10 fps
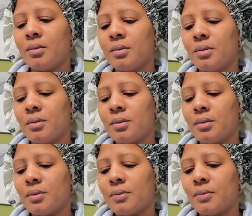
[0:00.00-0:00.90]

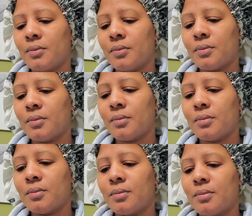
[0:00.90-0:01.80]

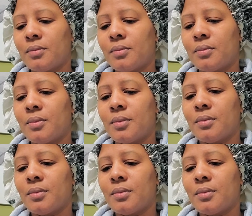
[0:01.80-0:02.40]
(silence)